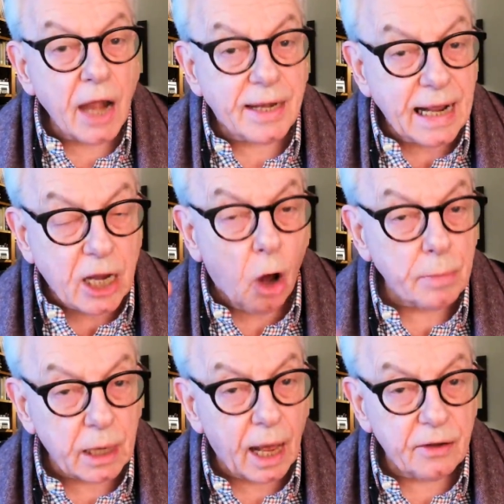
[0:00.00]

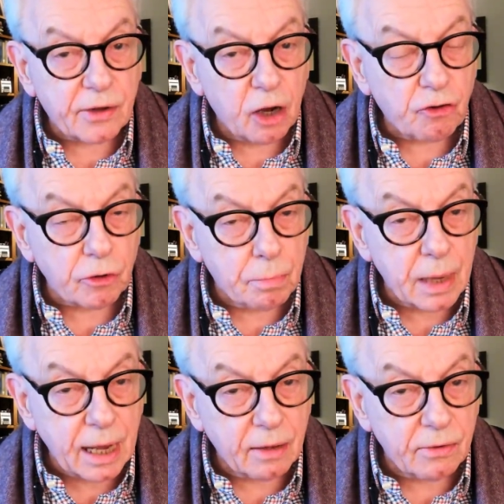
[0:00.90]
decommunization
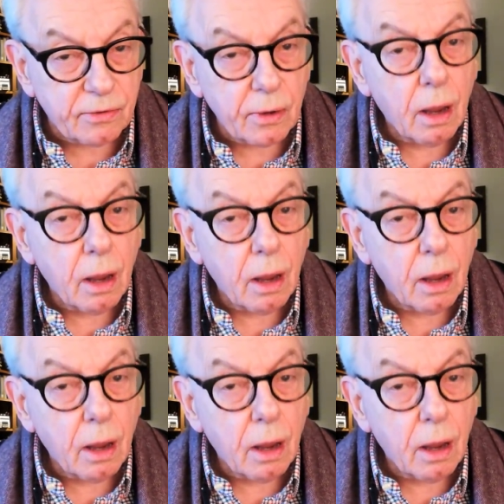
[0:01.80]
means